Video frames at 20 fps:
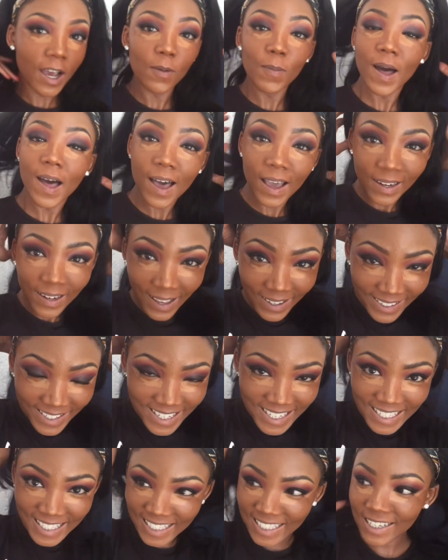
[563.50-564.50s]
now my
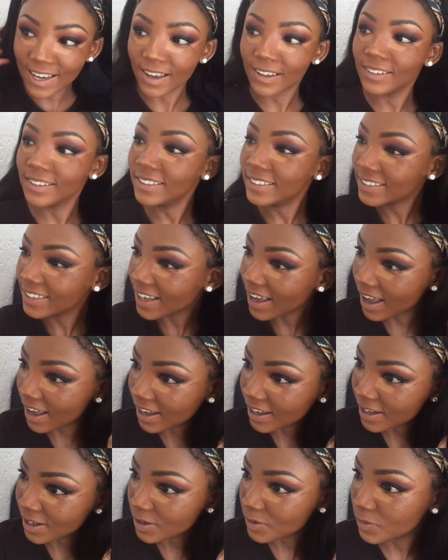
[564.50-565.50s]
eyeliner is done.
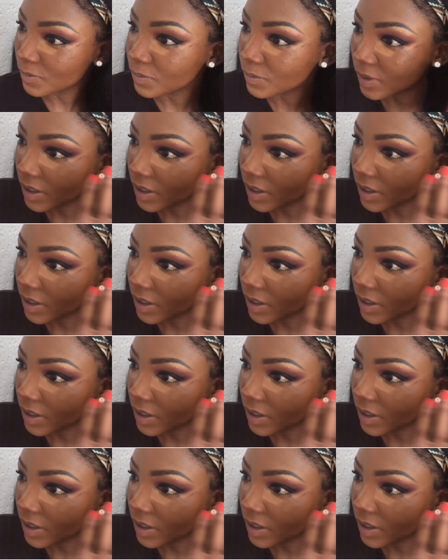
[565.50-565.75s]
I